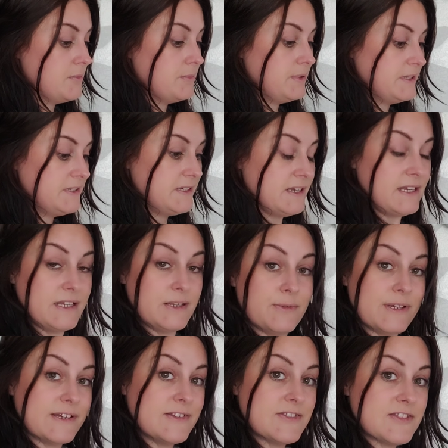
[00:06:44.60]
But,
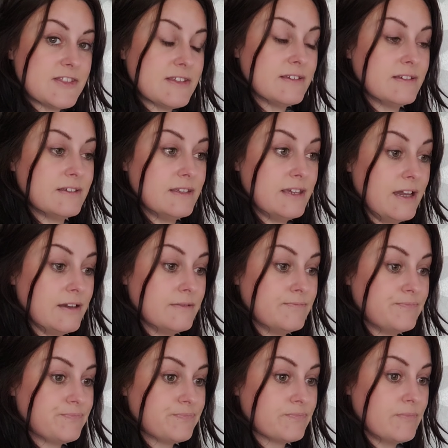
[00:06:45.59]
anyways, yeah,
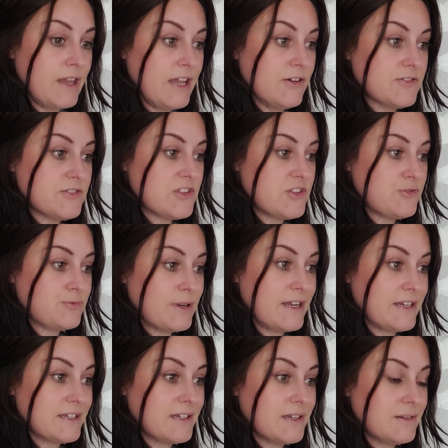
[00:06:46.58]
my house is a
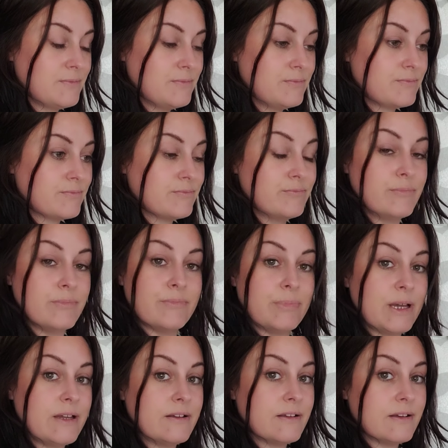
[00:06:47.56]
wreck,
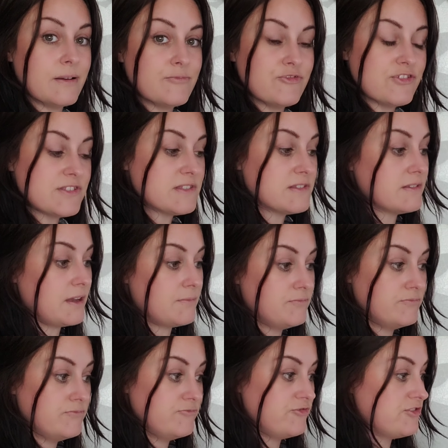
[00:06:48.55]
but I'm just,
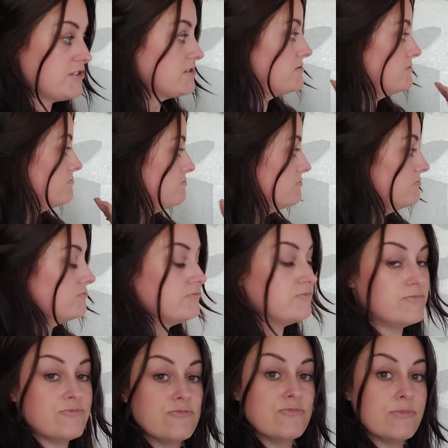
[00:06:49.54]
I'm just
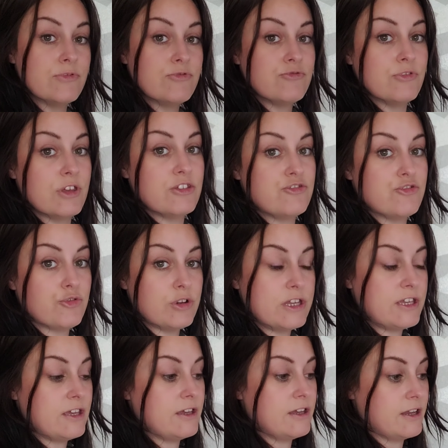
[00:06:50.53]

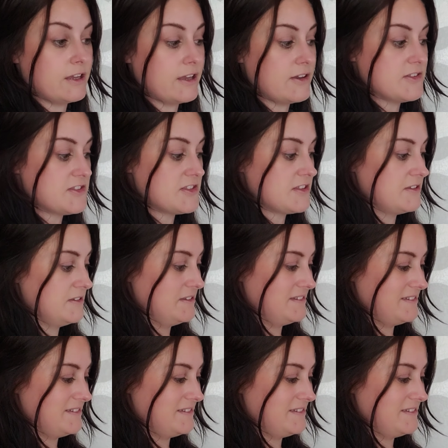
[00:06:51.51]
enjoying it, I guess.